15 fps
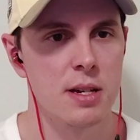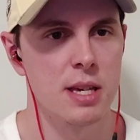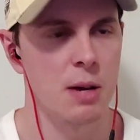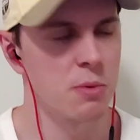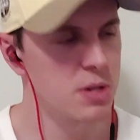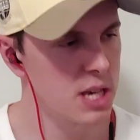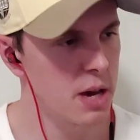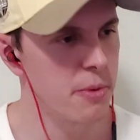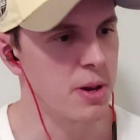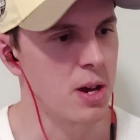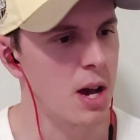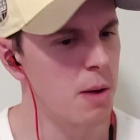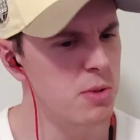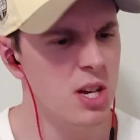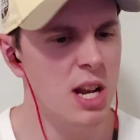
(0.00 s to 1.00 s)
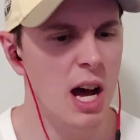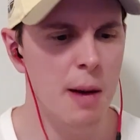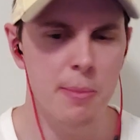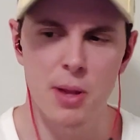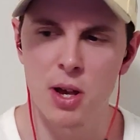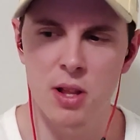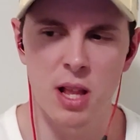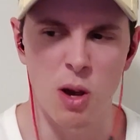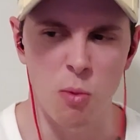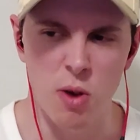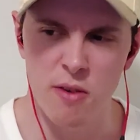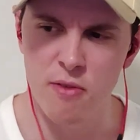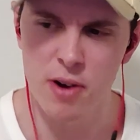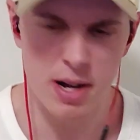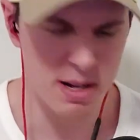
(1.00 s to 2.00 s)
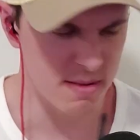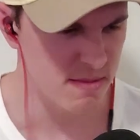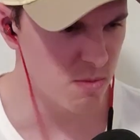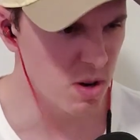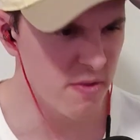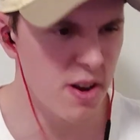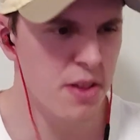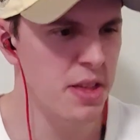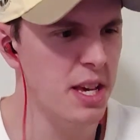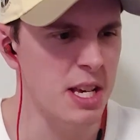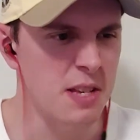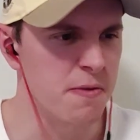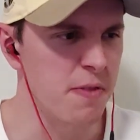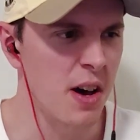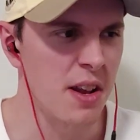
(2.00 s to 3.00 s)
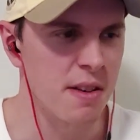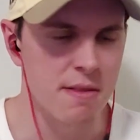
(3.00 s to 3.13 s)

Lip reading: we'll see how we go. I'm just gonna upload like whatever I think is fun.